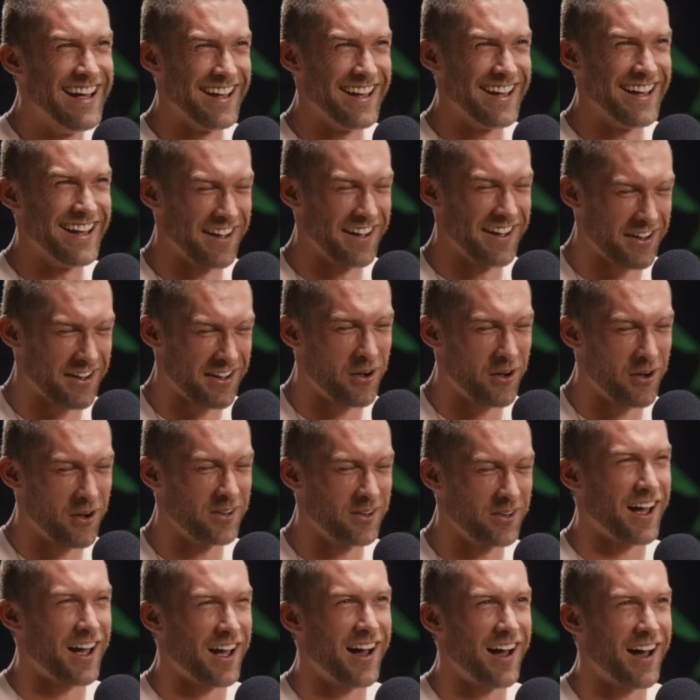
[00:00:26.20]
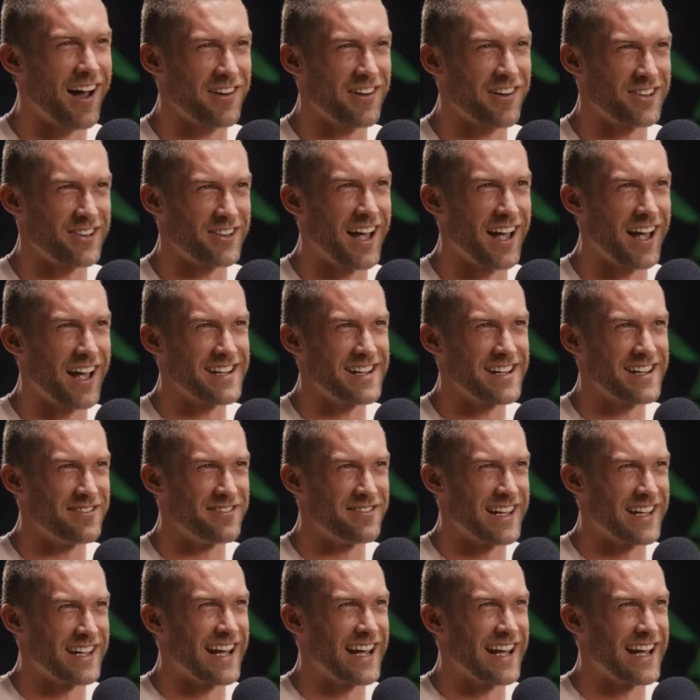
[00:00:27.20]
in the cold, harsh light
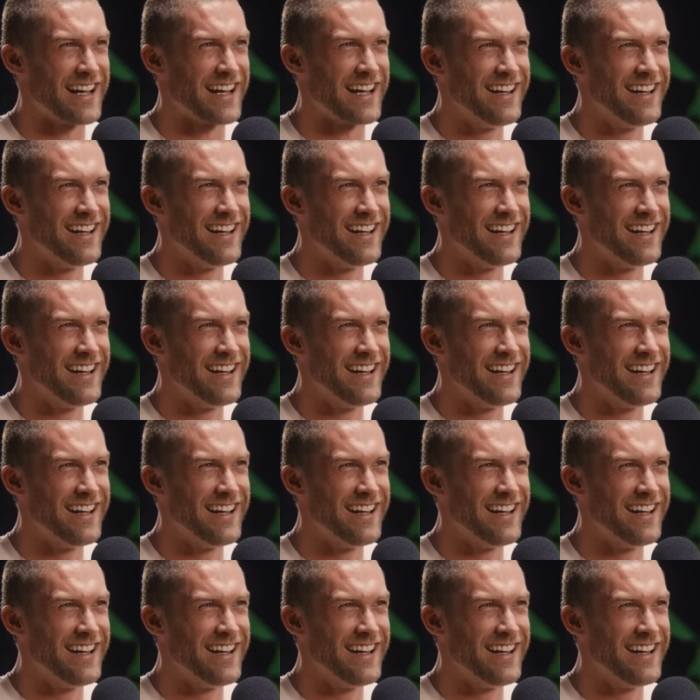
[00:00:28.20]
of day?